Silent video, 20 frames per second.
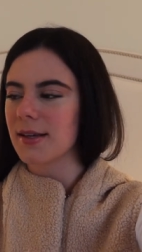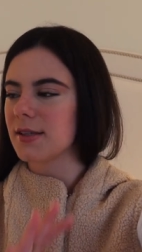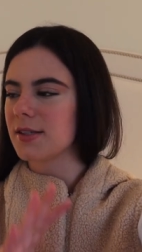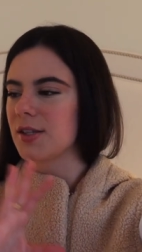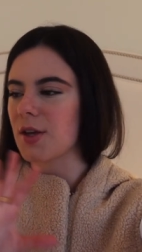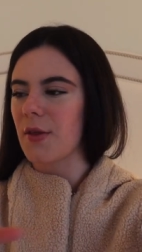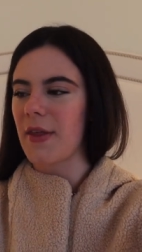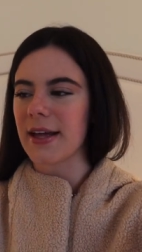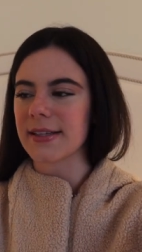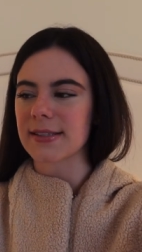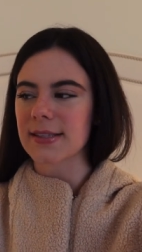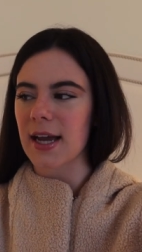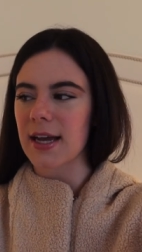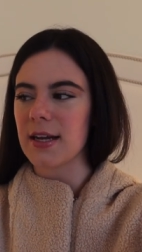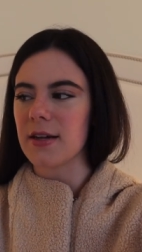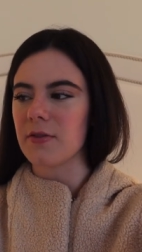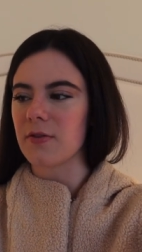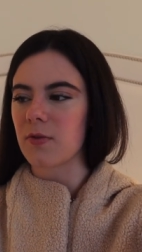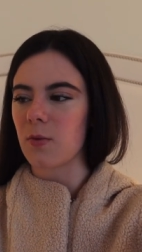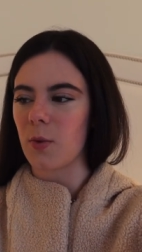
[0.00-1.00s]
So that's
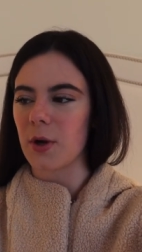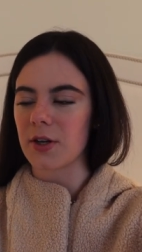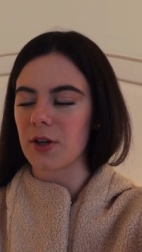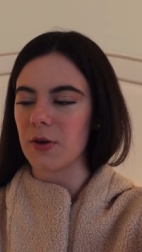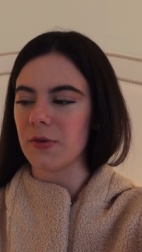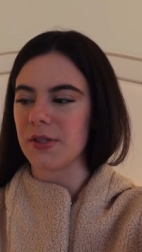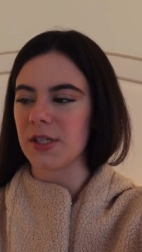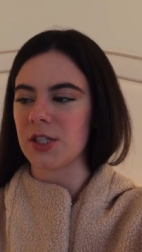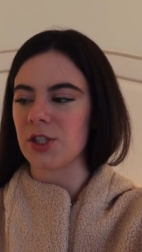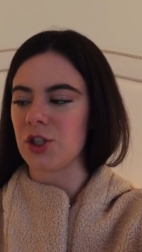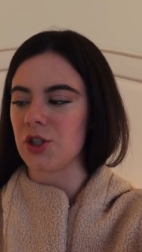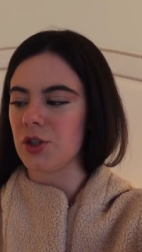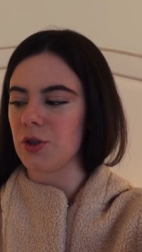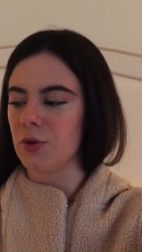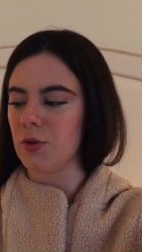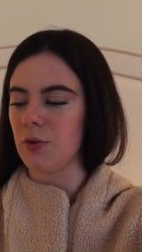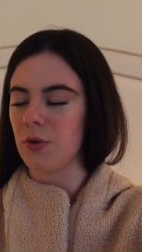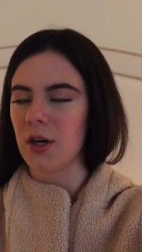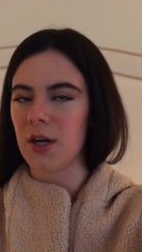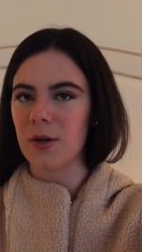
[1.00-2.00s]
kind of what goes
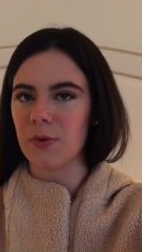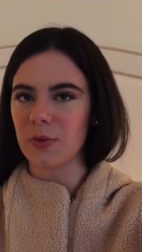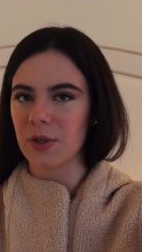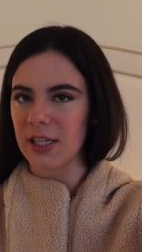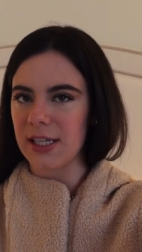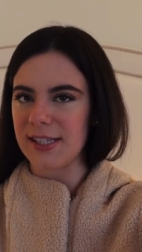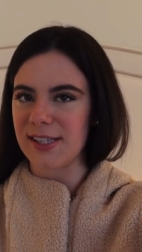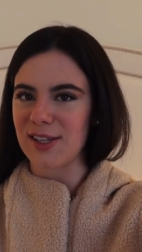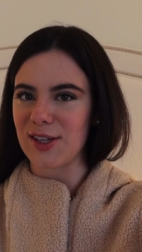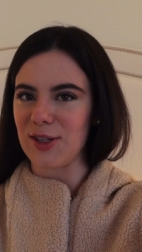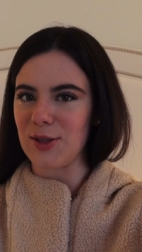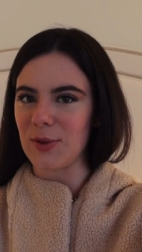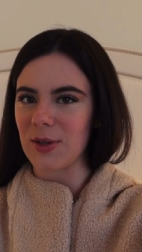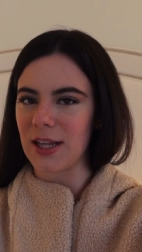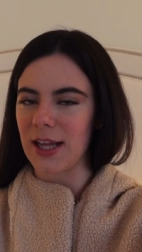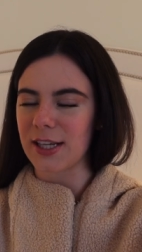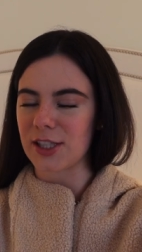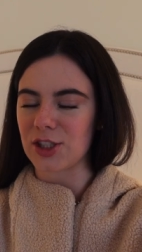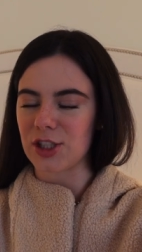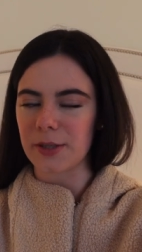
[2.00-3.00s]
into releasing a new
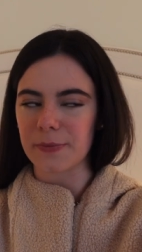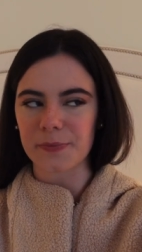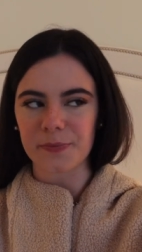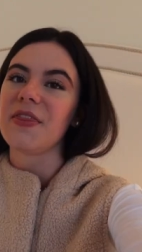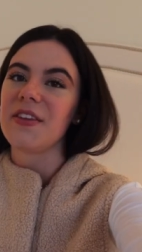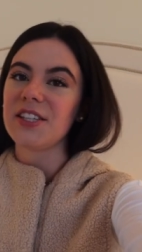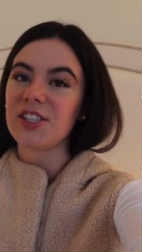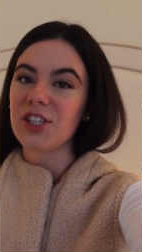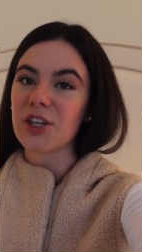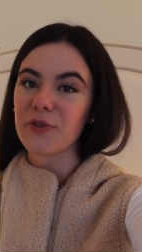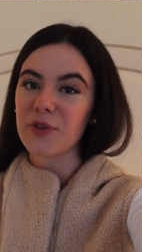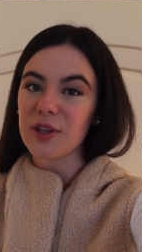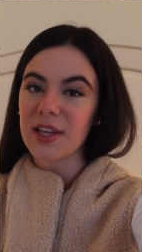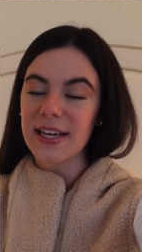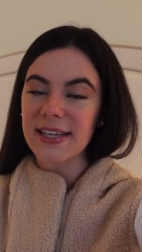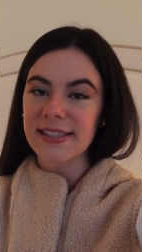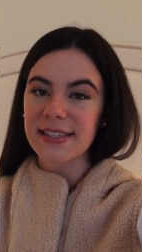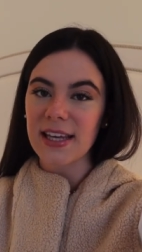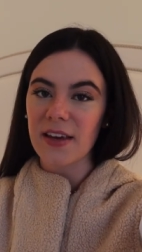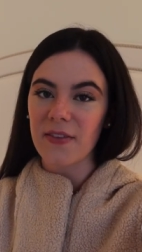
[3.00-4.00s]
collection. This year for
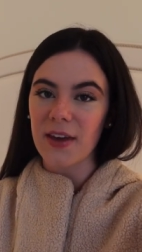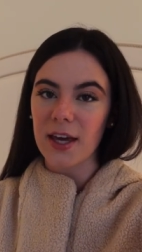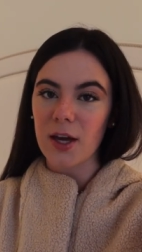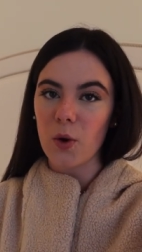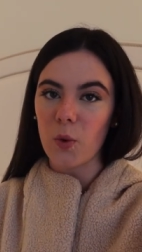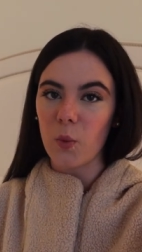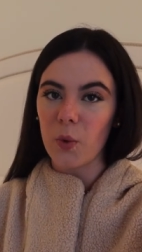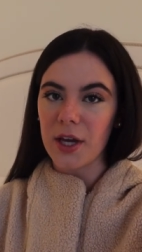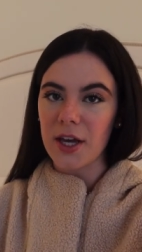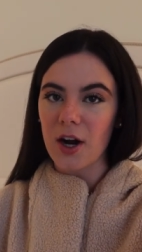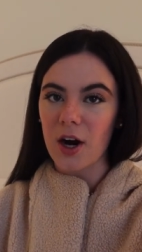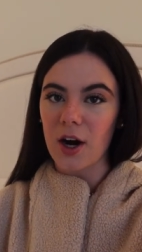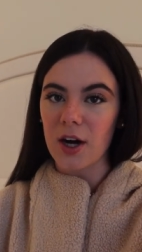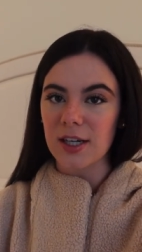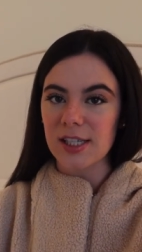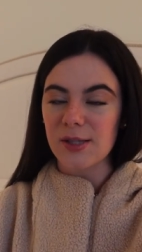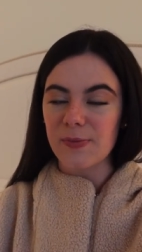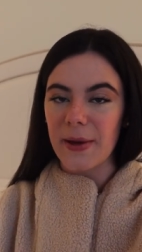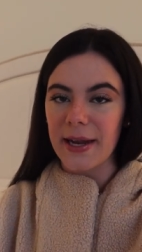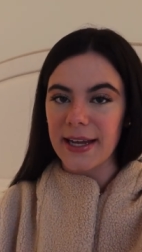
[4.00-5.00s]
Thanksgiving, we
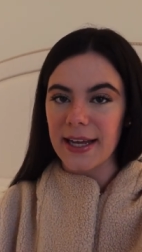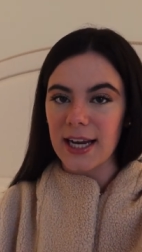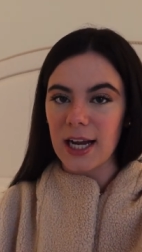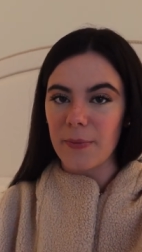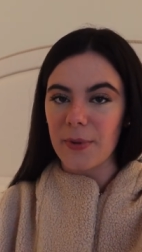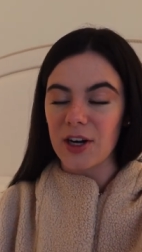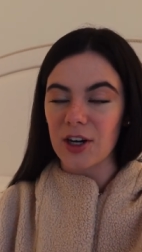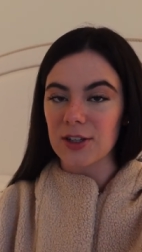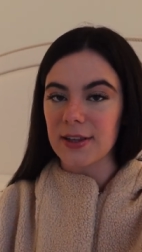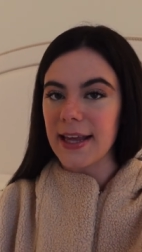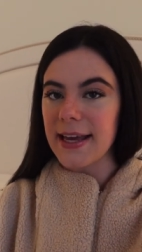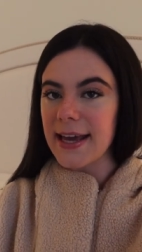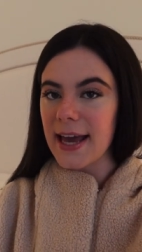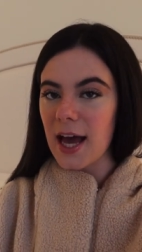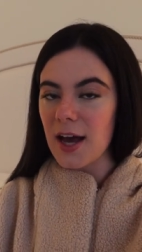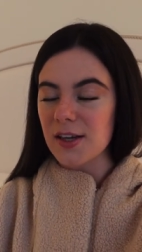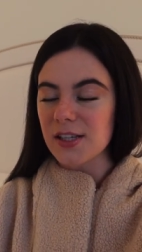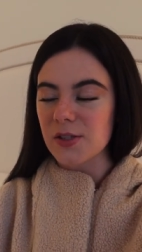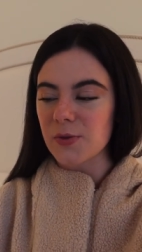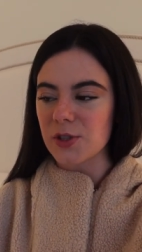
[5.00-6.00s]
are spending it up at our lake
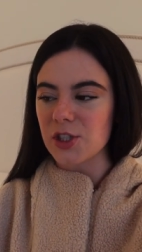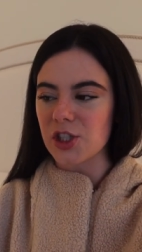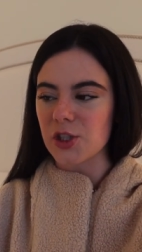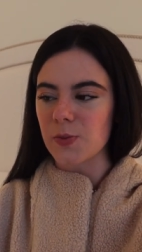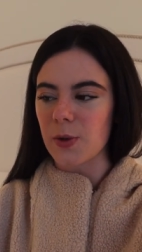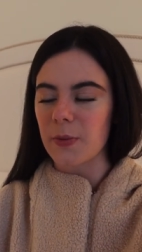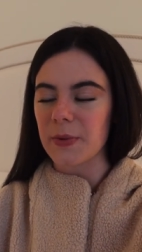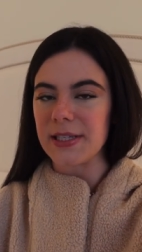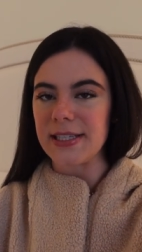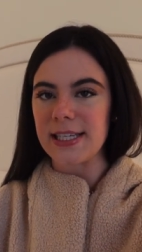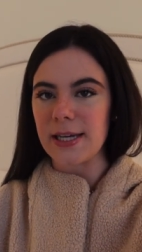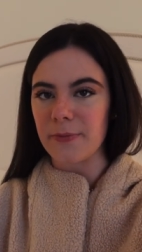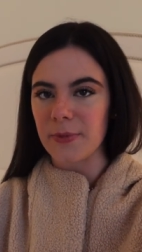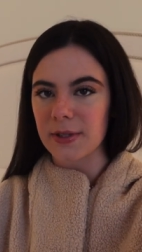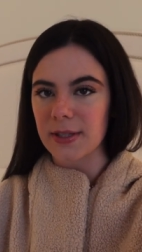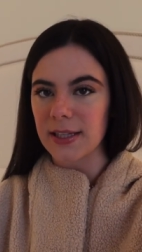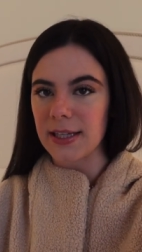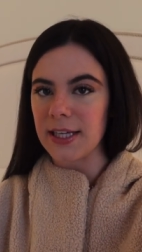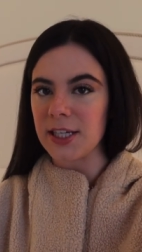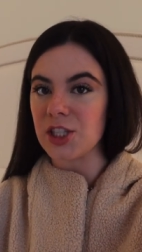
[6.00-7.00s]
house, which is what we
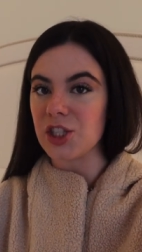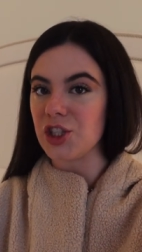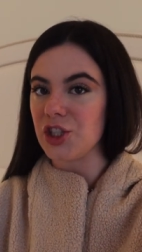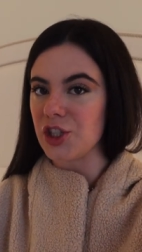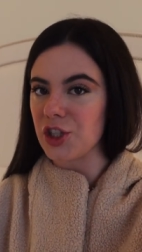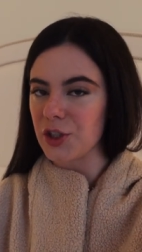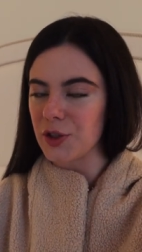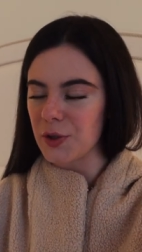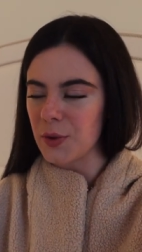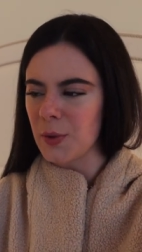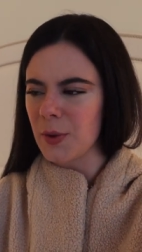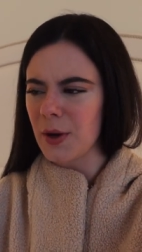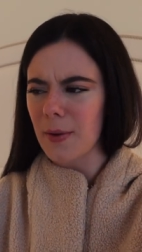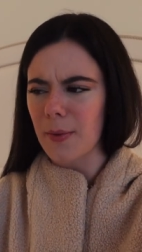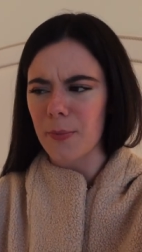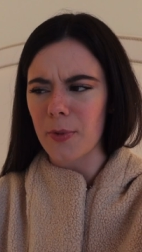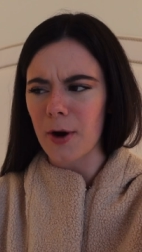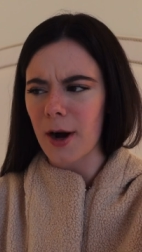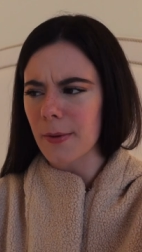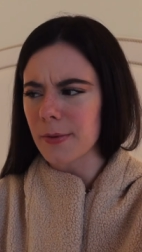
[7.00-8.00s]
typically do
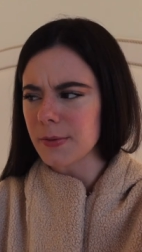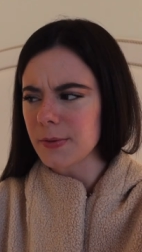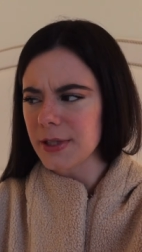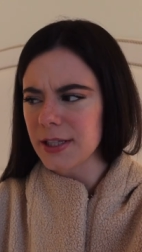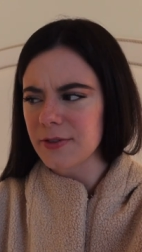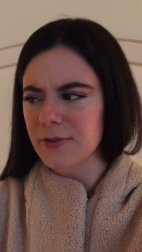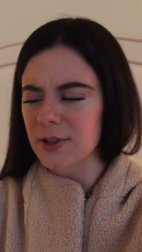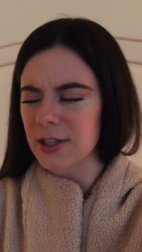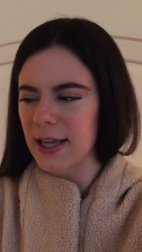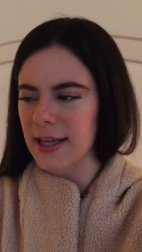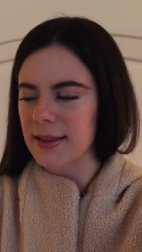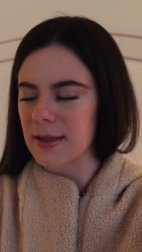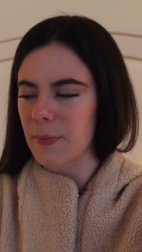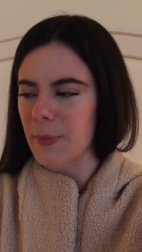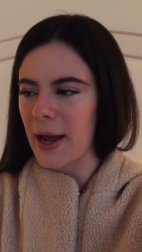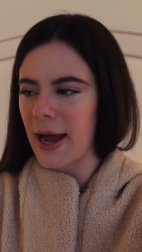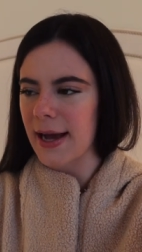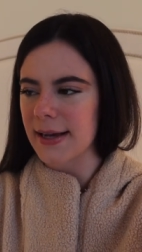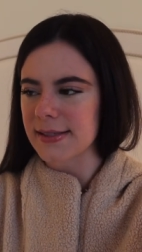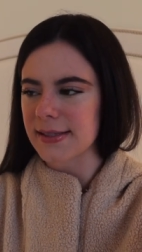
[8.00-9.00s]
probably for like the
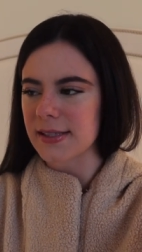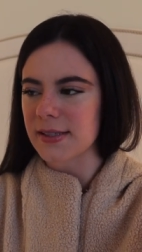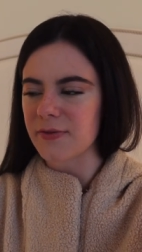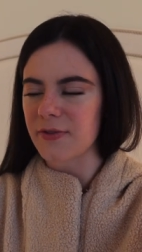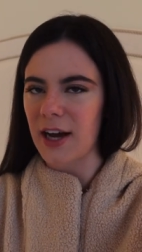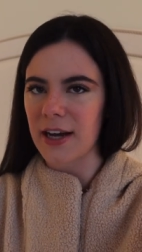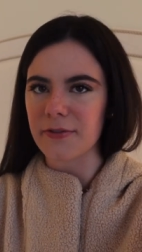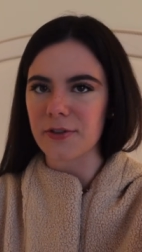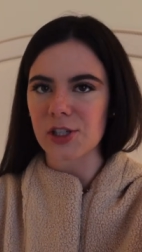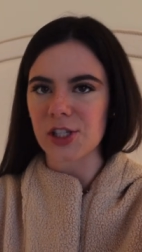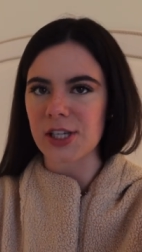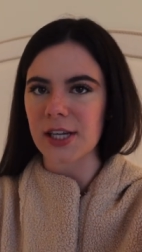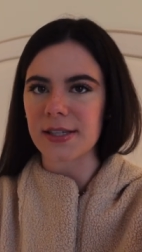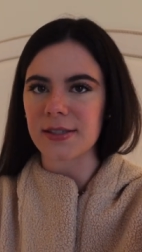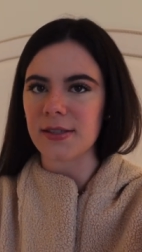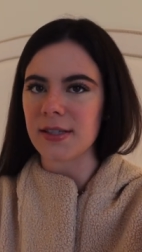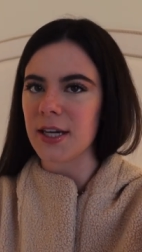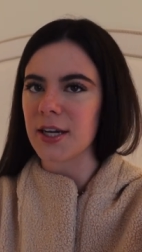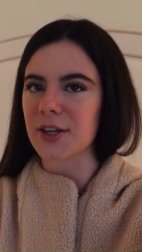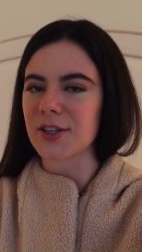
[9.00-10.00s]
past five or
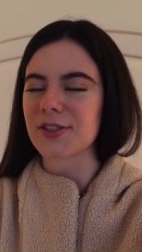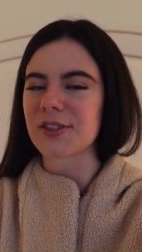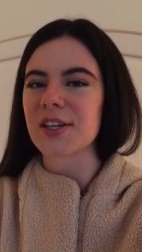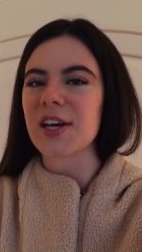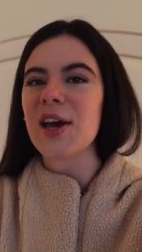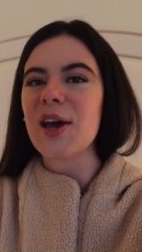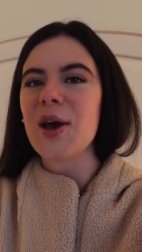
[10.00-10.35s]
six years.